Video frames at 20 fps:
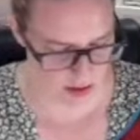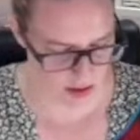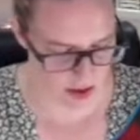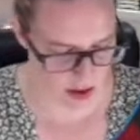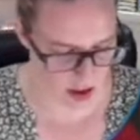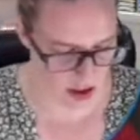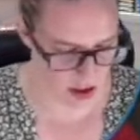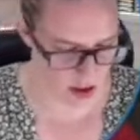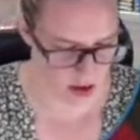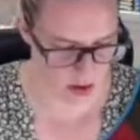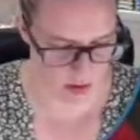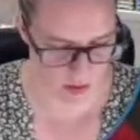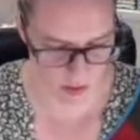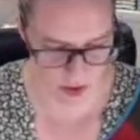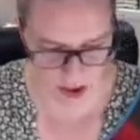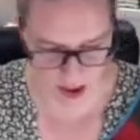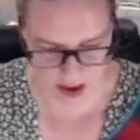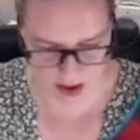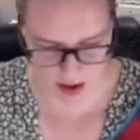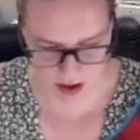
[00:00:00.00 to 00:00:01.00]
So we
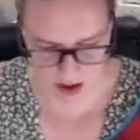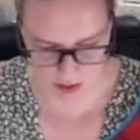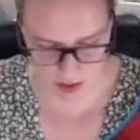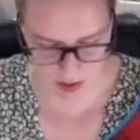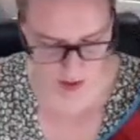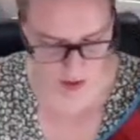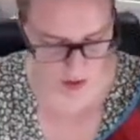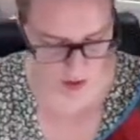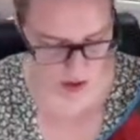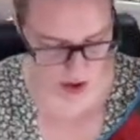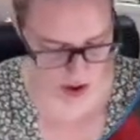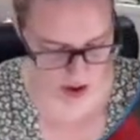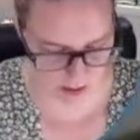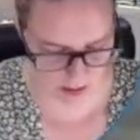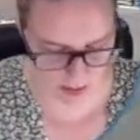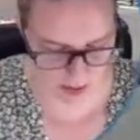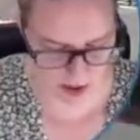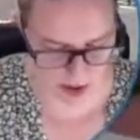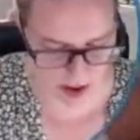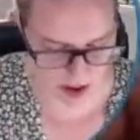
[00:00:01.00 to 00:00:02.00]
can do an
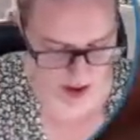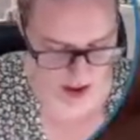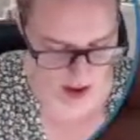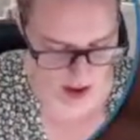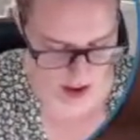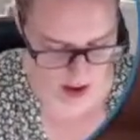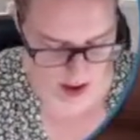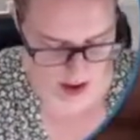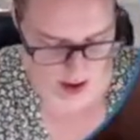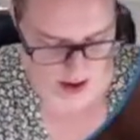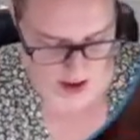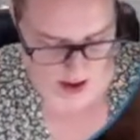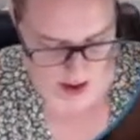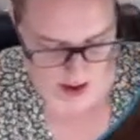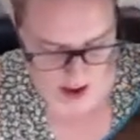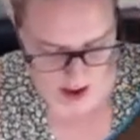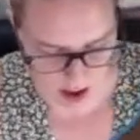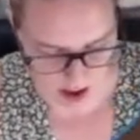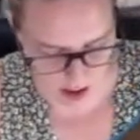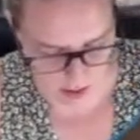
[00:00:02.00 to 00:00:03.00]
autumn,
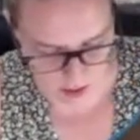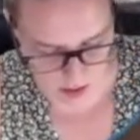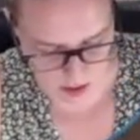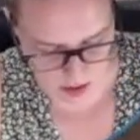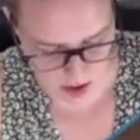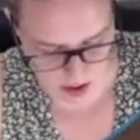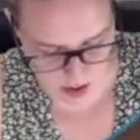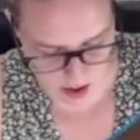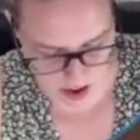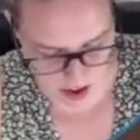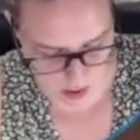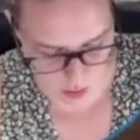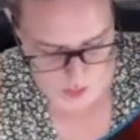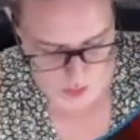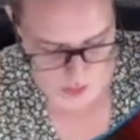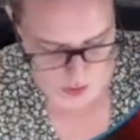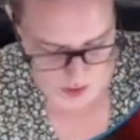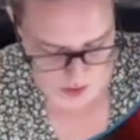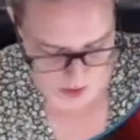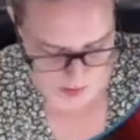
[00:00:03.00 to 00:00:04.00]
I think we'll do like an autumn